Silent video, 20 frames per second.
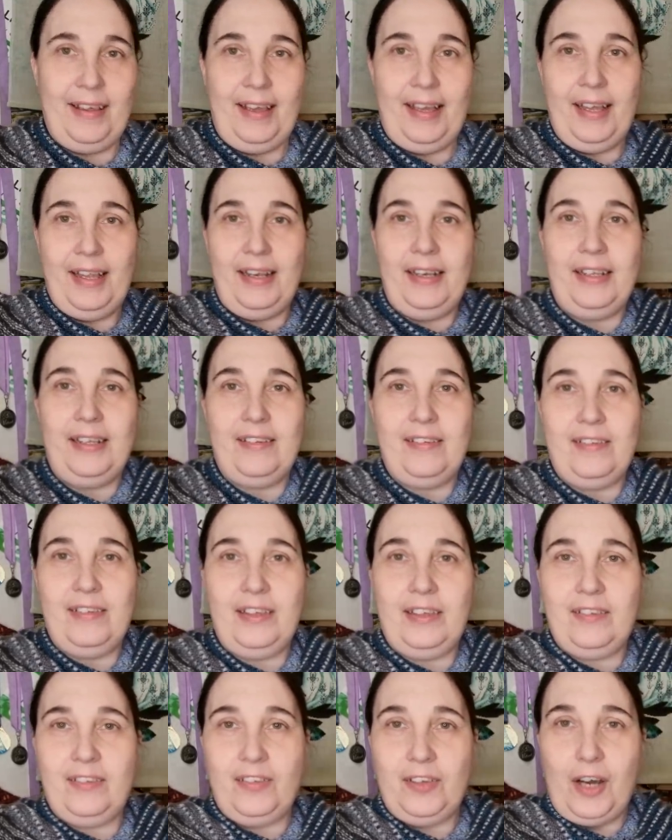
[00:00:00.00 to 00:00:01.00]
and it's
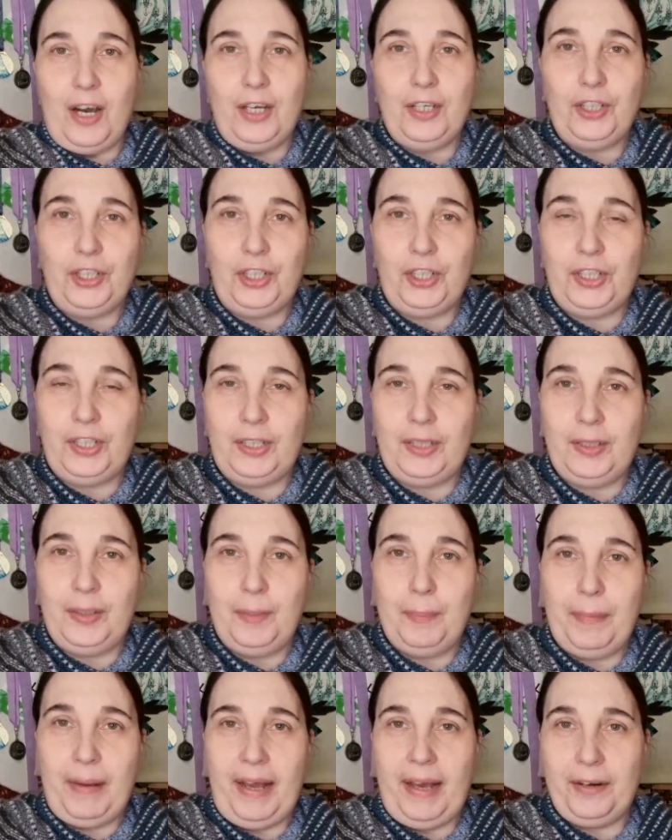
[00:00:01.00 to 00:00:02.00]
the Scottish
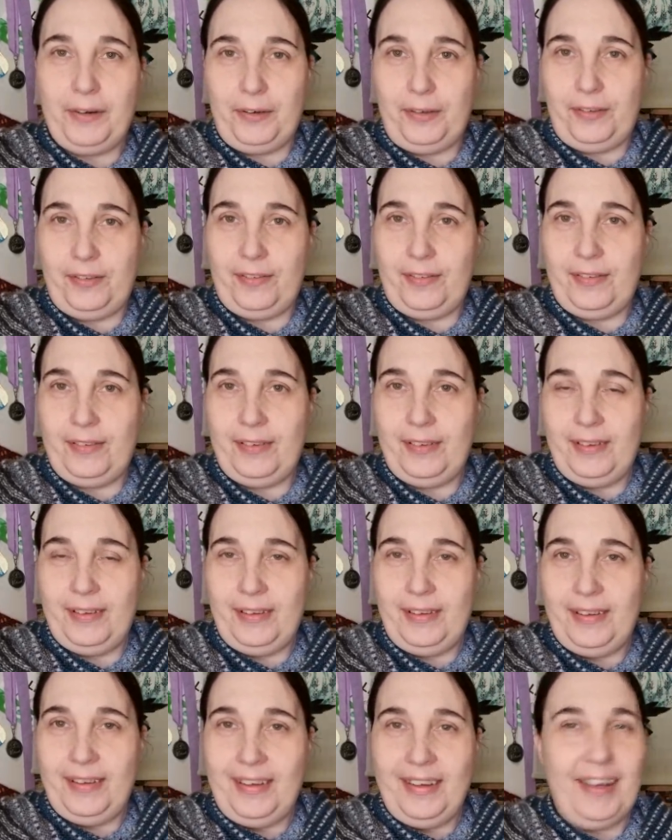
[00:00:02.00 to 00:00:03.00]
patterns.
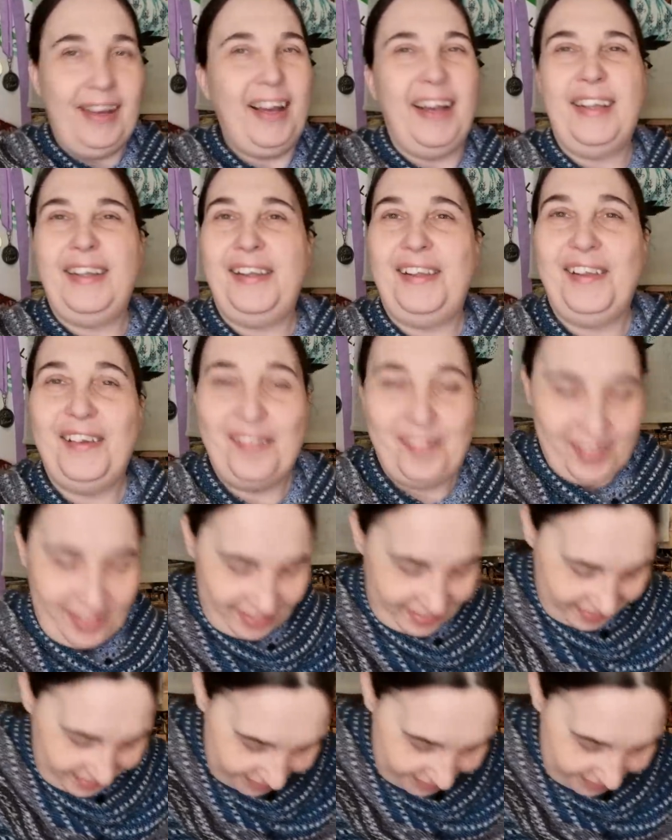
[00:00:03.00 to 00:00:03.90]
I love it.